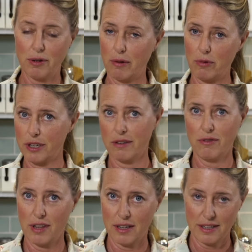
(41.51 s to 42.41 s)
and we'll give
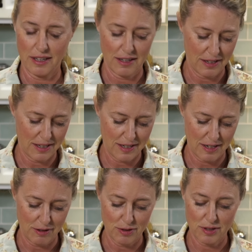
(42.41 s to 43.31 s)
you that link in the
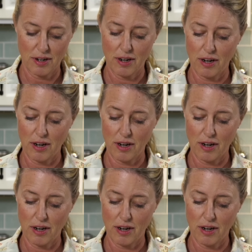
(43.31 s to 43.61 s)
details